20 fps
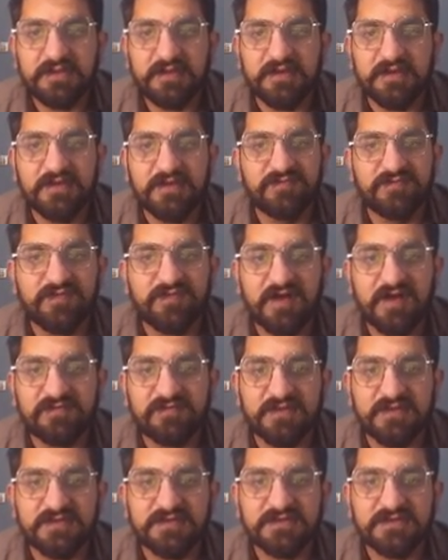e5,
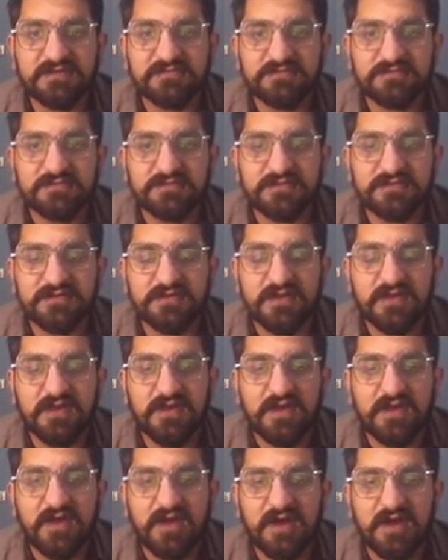nothing,
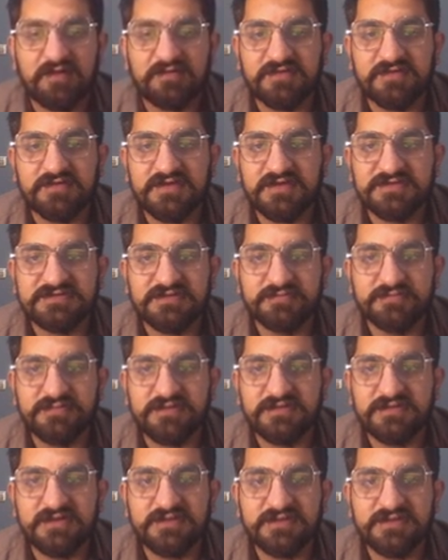everything simple,
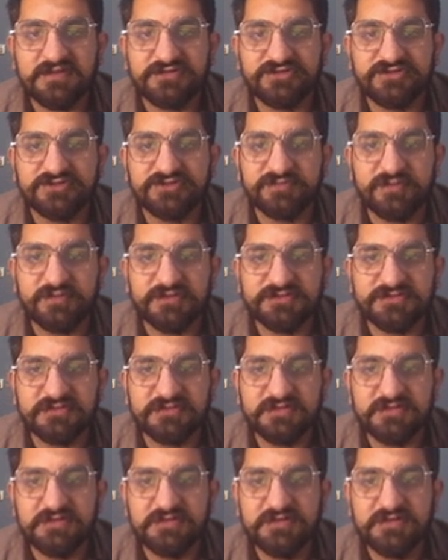nothing so special.